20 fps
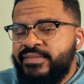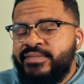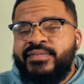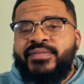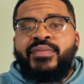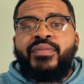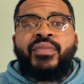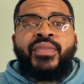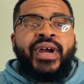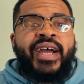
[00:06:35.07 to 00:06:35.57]

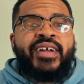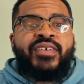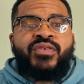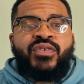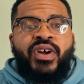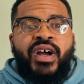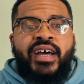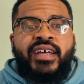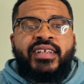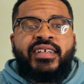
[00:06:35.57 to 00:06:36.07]
Brain
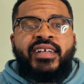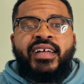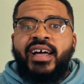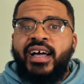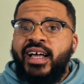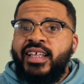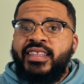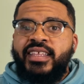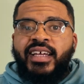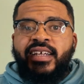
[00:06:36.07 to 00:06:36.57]
rot.
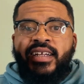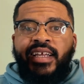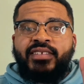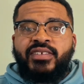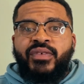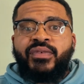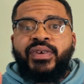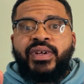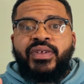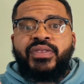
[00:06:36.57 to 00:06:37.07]
I think that's a
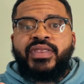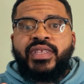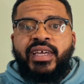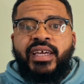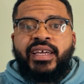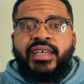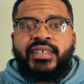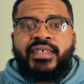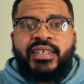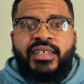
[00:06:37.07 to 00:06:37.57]
real
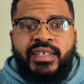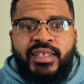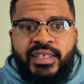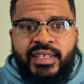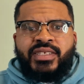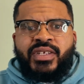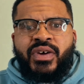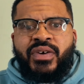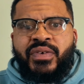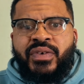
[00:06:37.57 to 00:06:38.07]
thing.
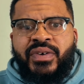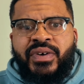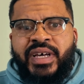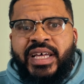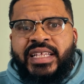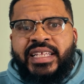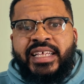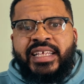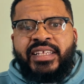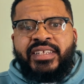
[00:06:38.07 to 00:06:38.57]
So,
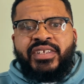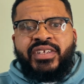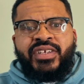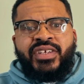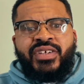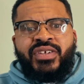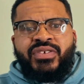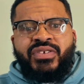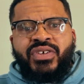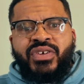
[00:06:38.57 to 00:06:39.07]
and then
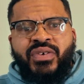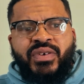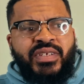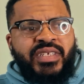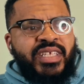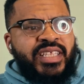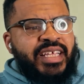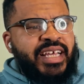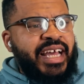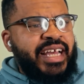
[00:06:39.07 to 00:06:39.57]
you go into
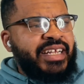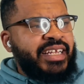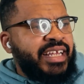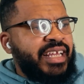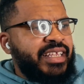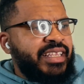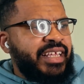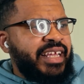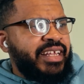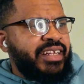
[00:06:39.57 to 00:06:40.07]
the idea
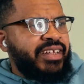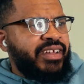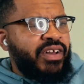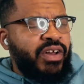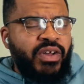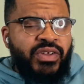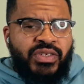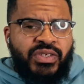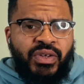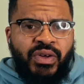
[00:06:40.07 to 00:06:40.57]
that
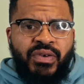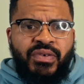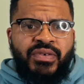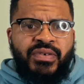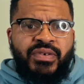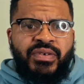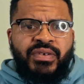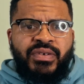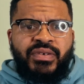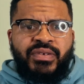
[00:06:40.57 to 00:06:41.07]
also
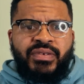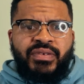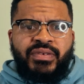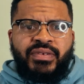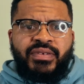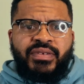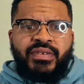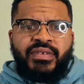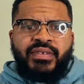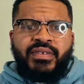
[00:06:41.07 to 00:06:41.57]

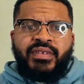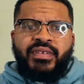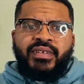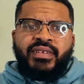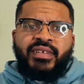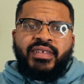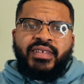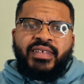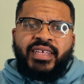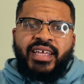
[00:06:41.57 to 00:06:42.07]

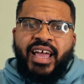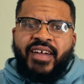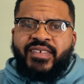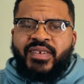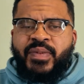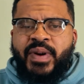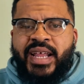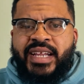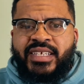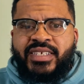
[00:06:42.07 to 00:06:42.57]

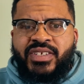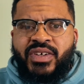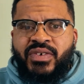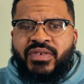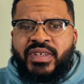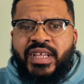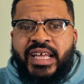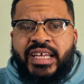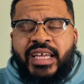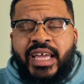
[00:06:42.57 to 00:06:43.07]
everybody's so
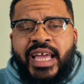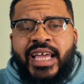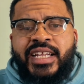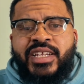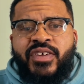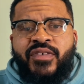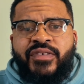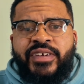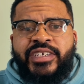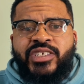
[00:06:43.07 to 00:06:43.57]
like
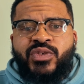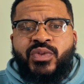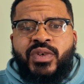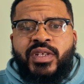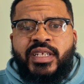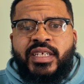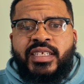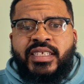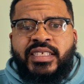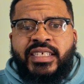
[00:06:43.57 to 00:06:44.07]

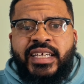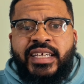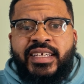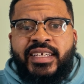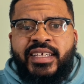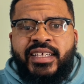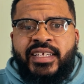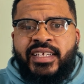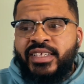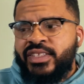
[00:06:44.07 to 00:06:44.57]
individualistic.
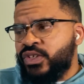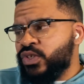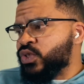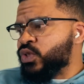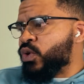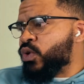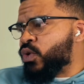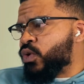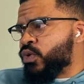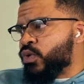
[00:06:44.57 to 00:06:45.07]
There's
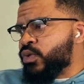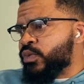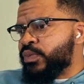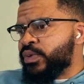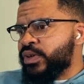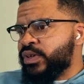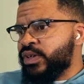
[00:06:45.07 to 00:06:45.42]
no group.